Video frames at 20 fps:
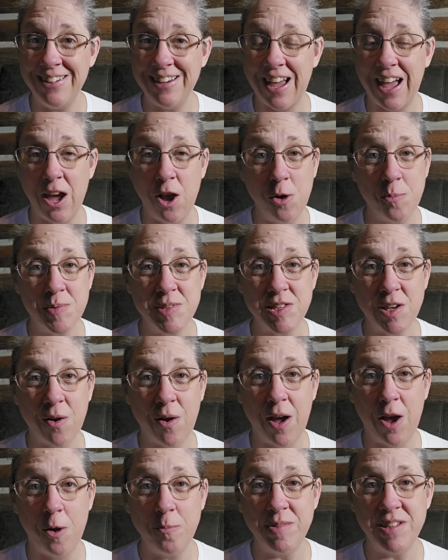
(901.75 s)
I hope so.
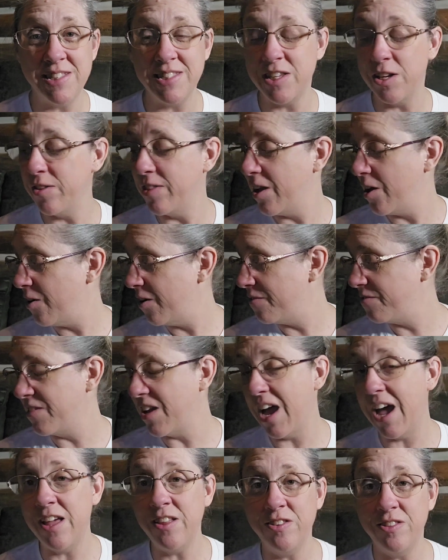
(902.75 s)
I hope to see you there. If
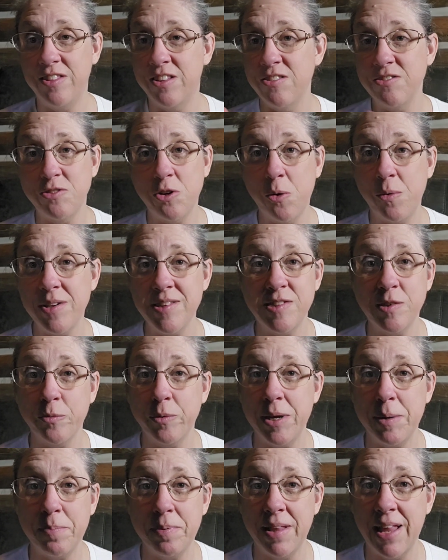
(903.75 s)
not, there's always the
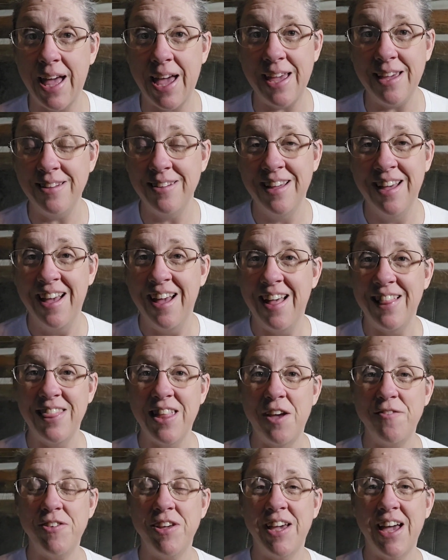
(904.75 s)
replay. I
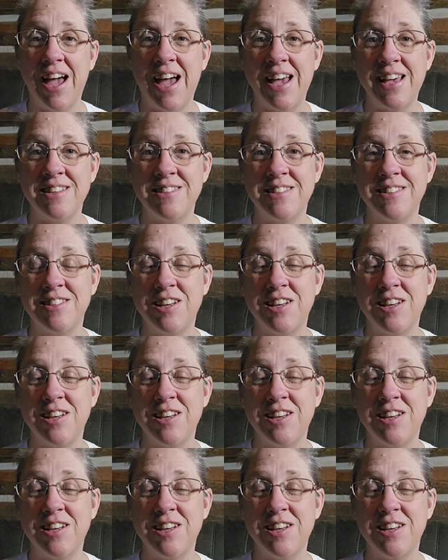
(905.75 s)
love you guys.